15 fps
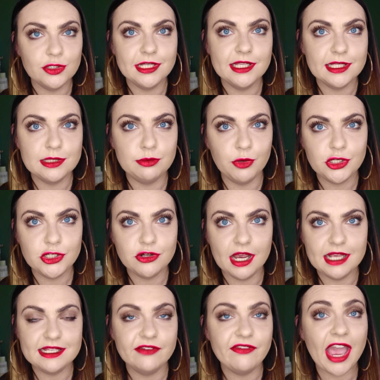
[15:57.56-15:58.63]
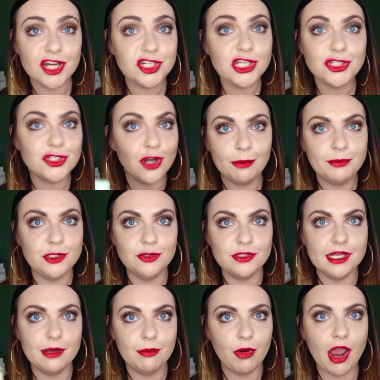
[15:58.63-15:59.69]
using this moisturizer, I've actually stopped
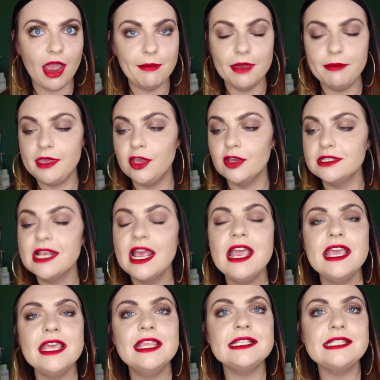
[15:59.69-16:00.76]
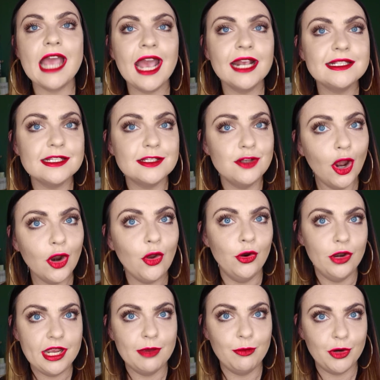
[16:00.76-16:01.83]
using a primer because this acts as not
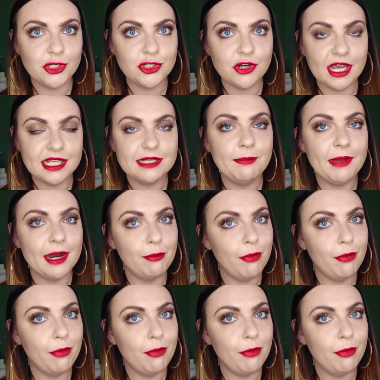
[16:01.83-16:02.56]
only a moisturizer, but